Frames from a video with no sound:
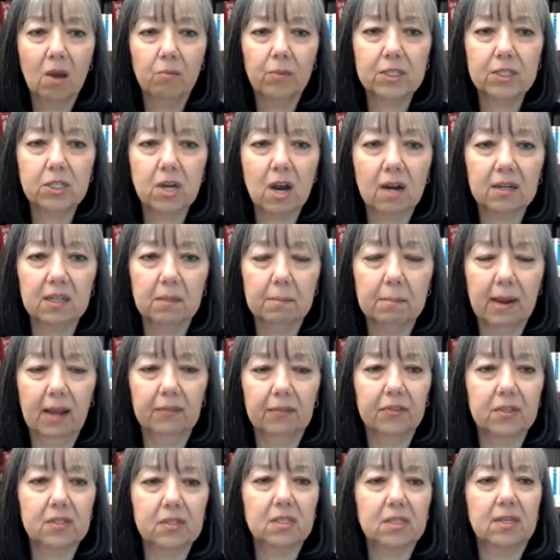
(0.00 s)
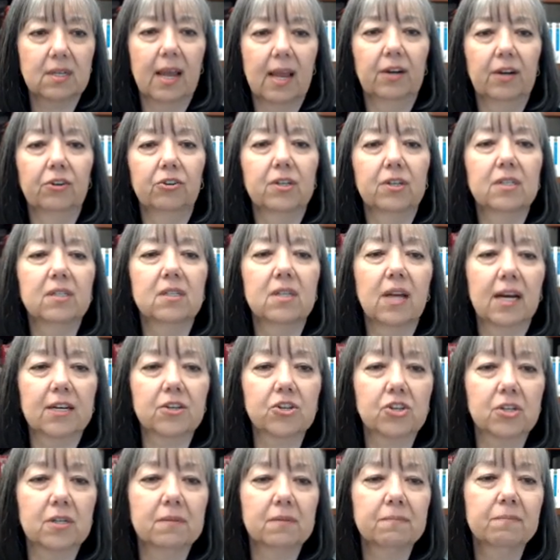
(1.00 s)
We talked about the standard
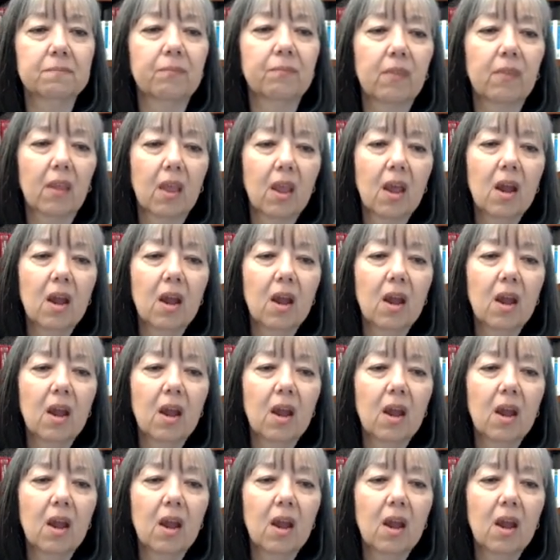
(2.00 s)
deduction.